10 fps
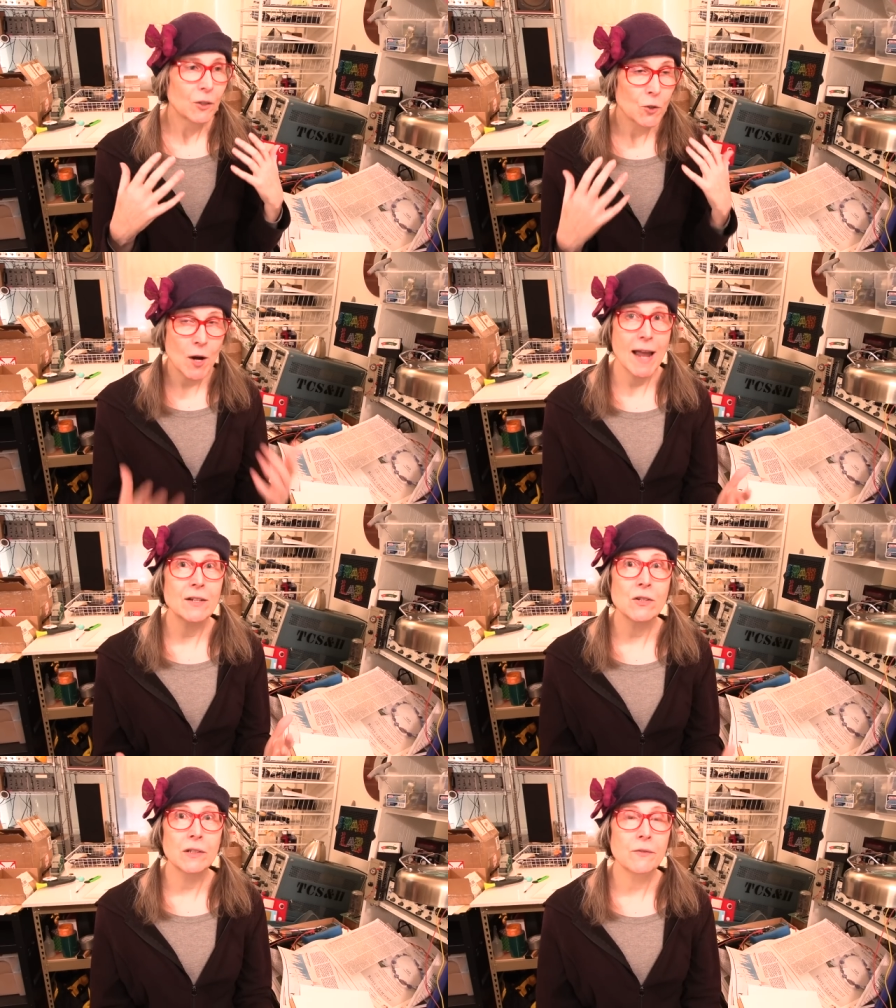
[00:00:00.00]

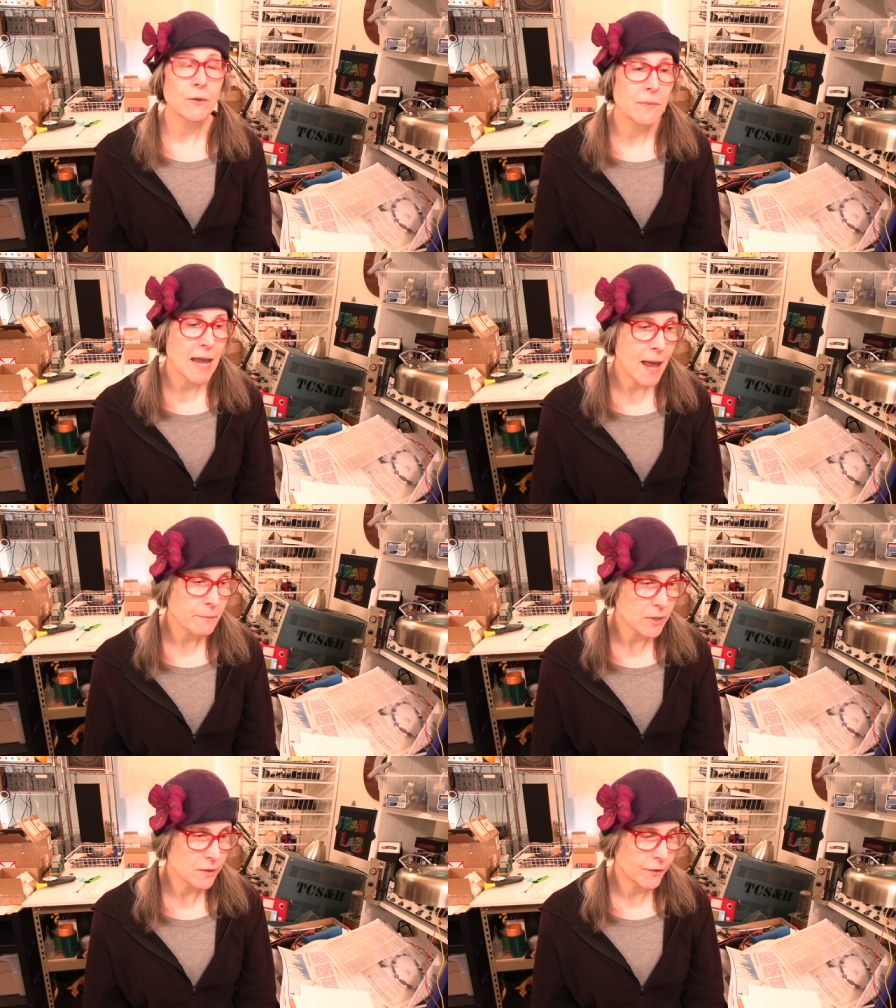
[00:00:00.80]
gradually from the
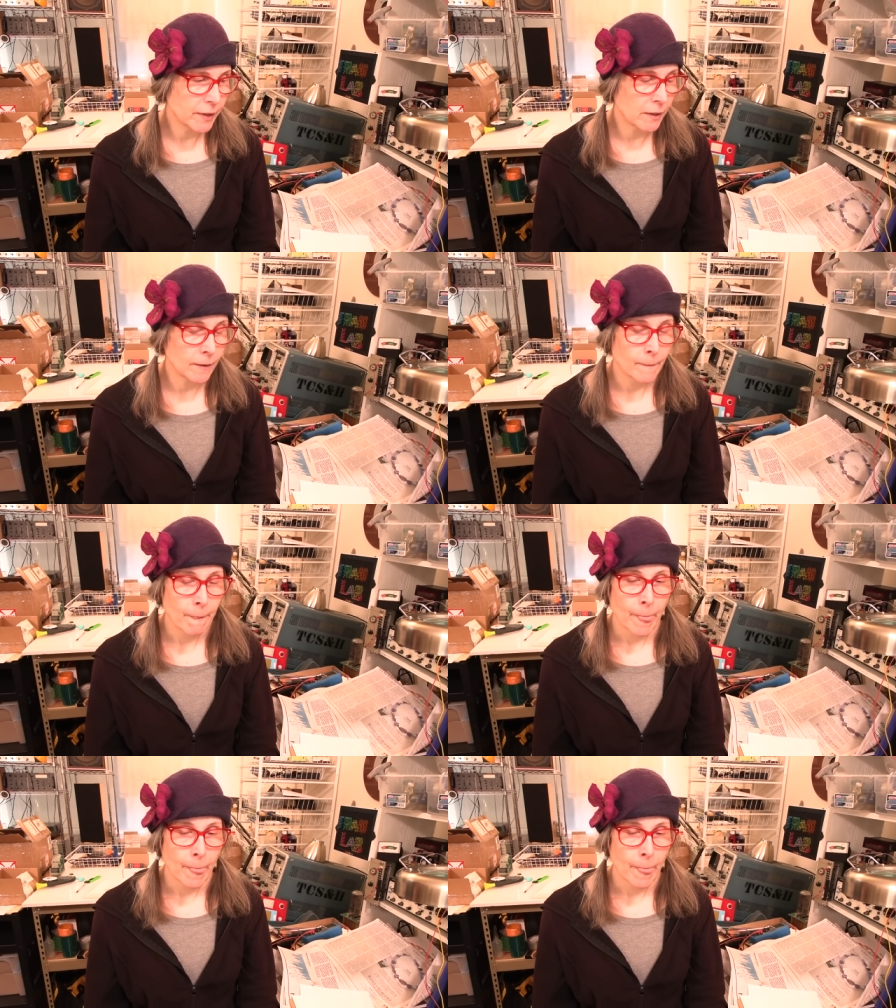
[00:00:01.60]
atmosphere.